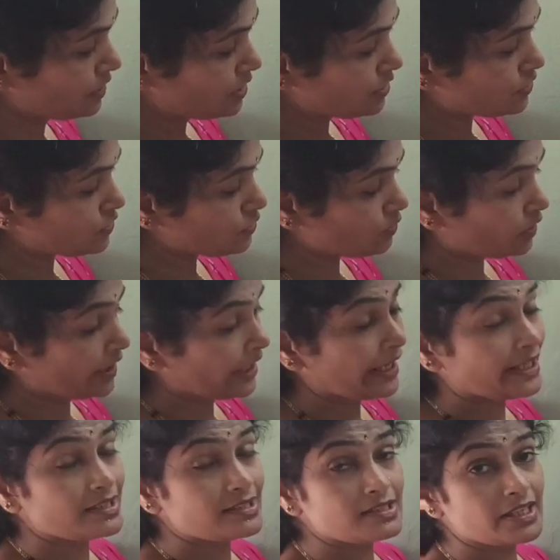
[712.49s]
So
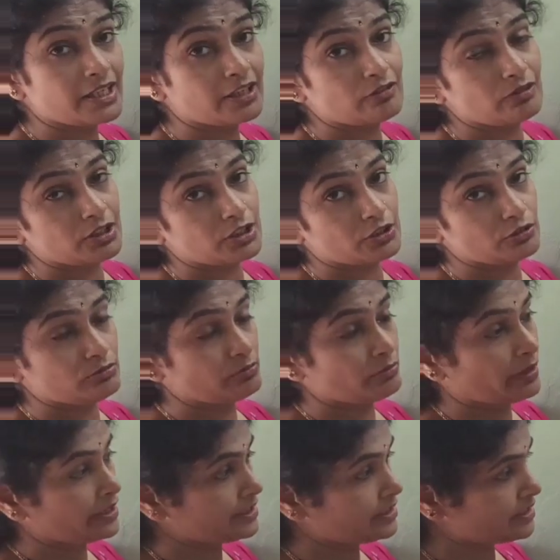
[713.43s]
x equal to
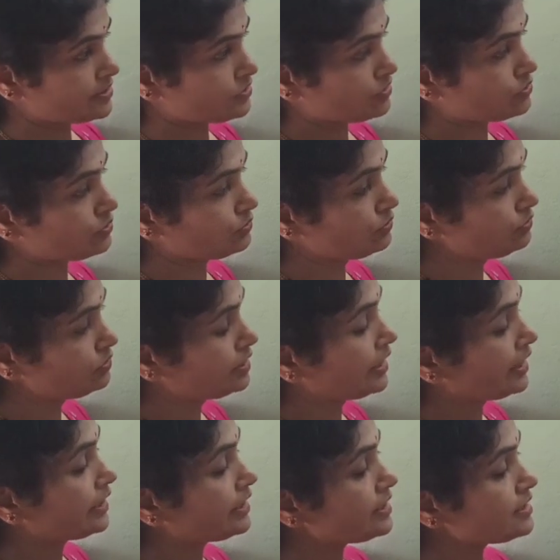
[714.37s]
minus 2
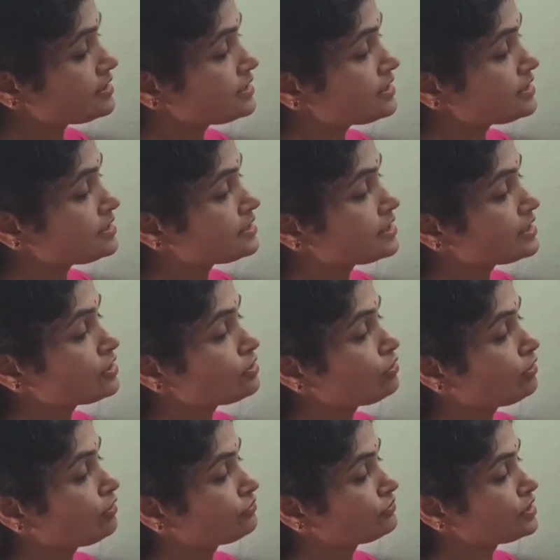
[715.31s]
is the 0
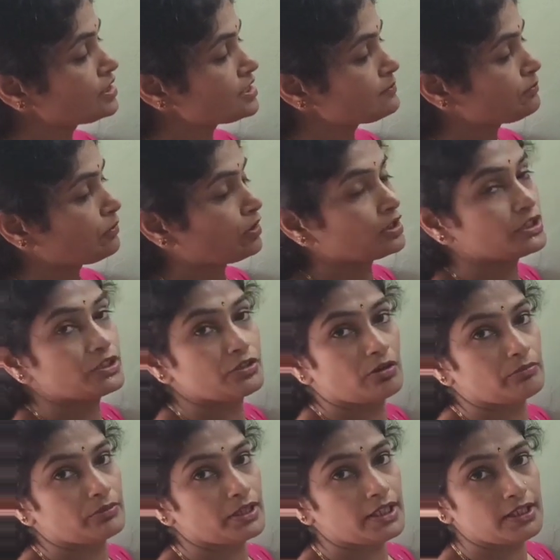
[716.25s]
of this
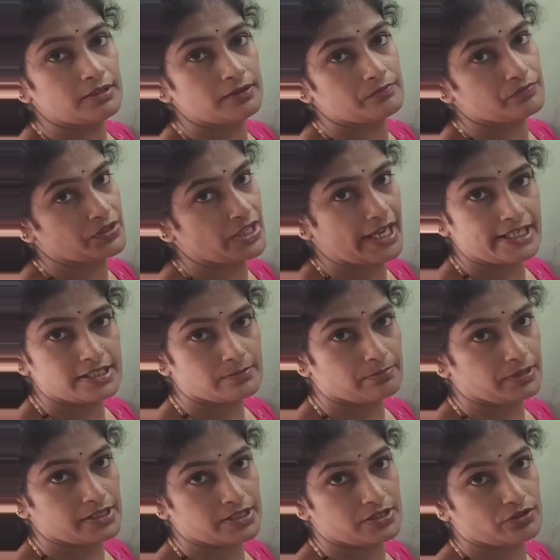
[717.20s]
polynomial, x
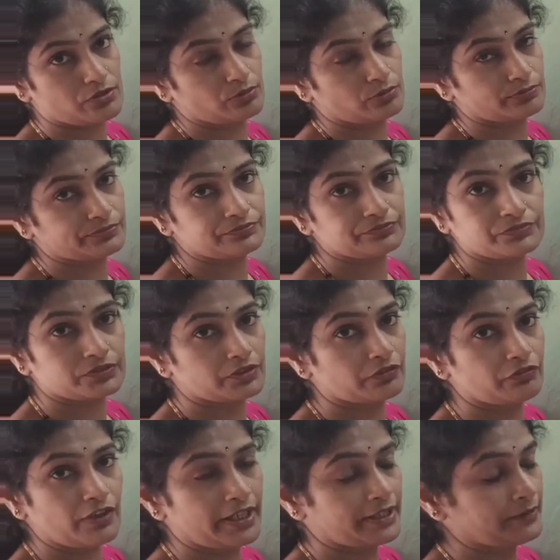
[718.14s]
plus 2.
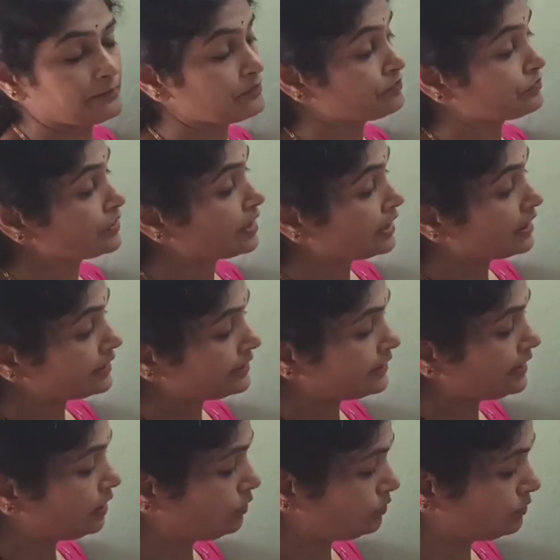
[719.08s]
Fine. Now